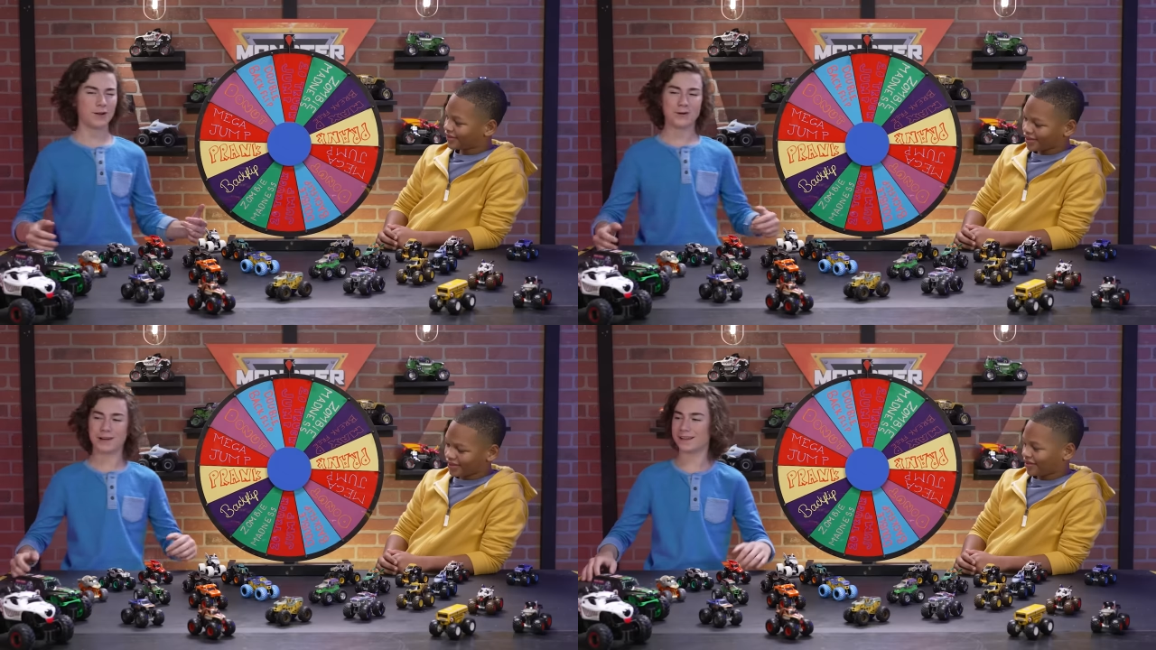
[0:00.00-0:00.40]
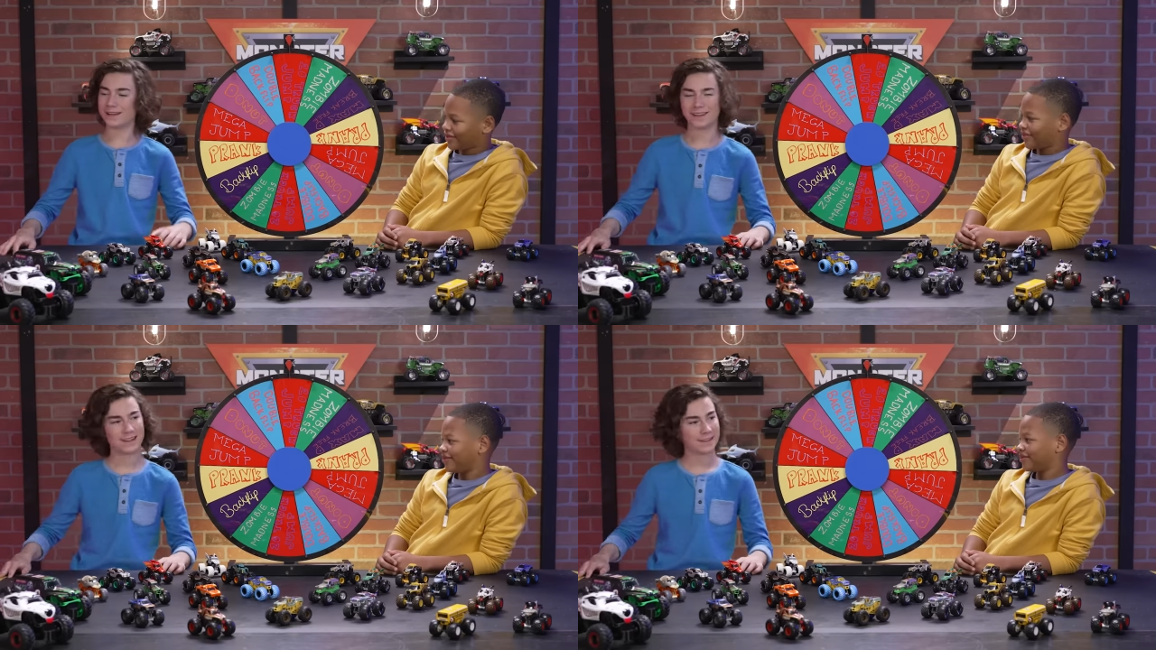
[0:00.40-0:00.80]
Speaker 1: Woo!
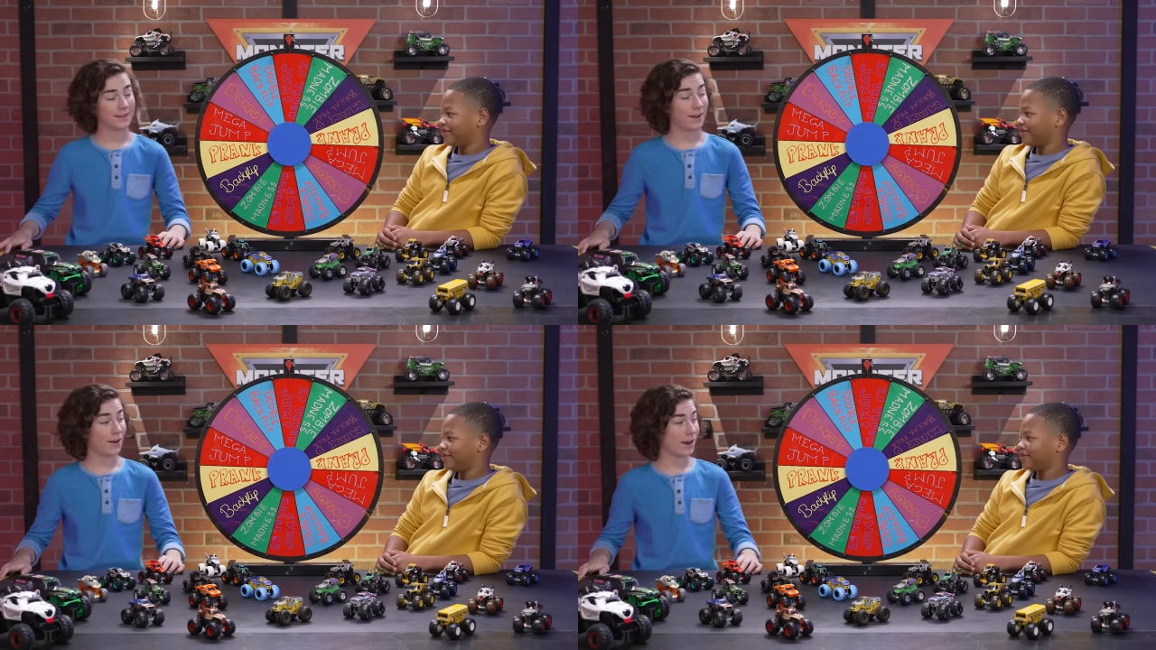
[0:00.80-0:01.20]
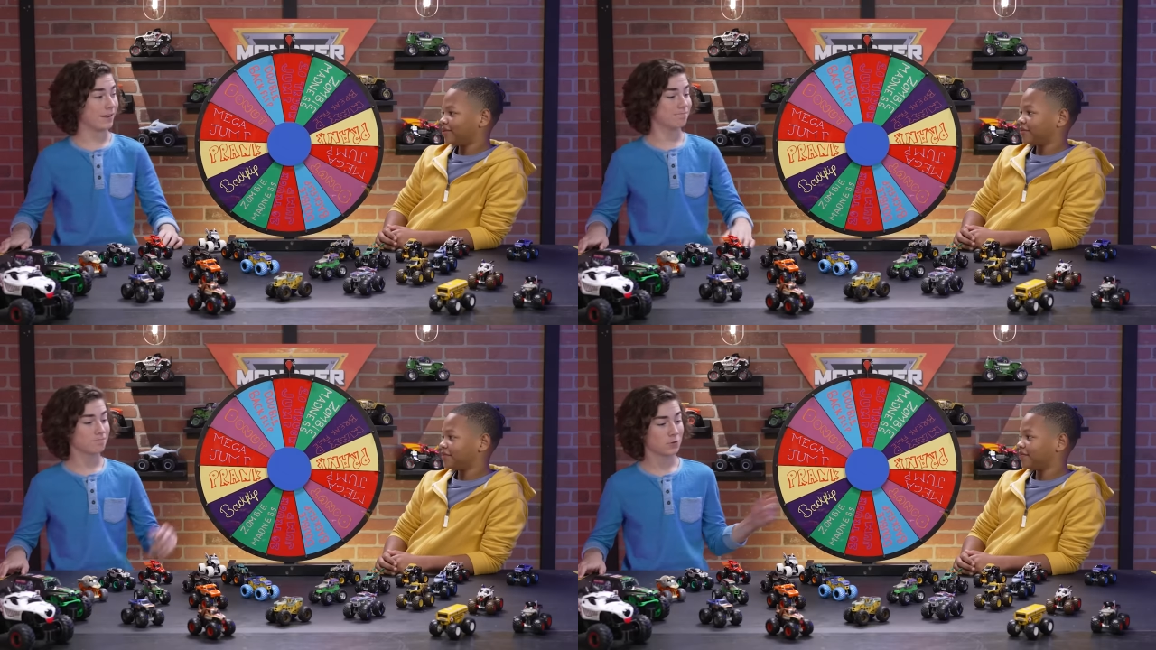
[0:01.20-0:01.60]
All
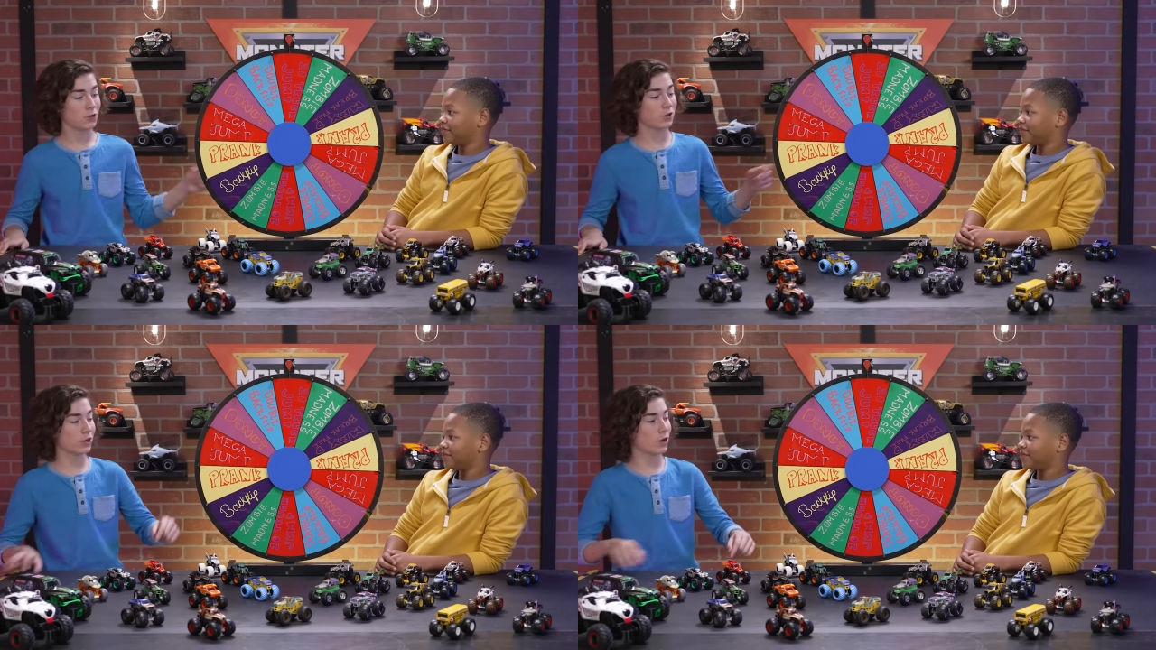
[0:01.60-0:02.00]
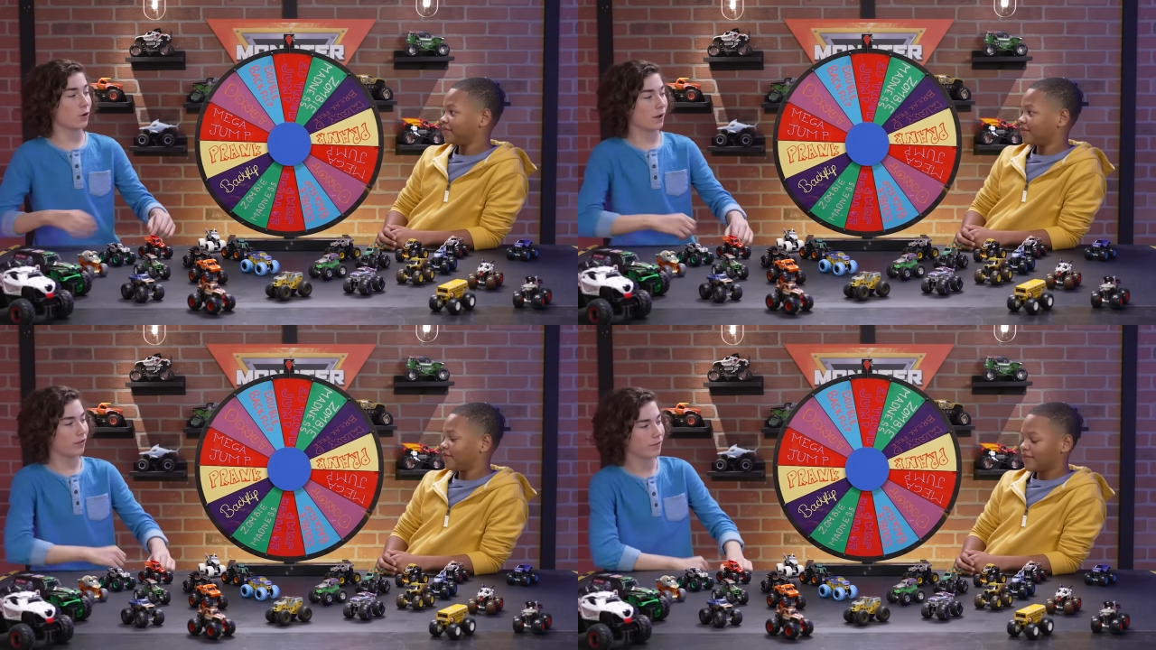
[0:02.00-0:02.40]
right, who are you gonna
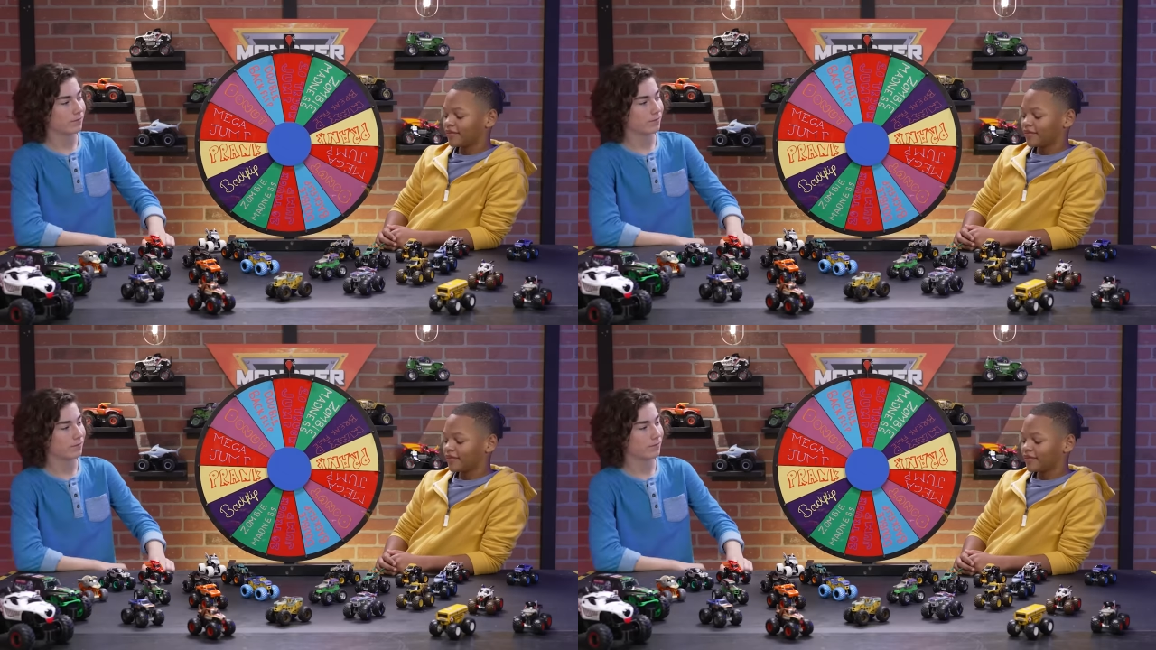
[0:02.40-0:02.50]
go with?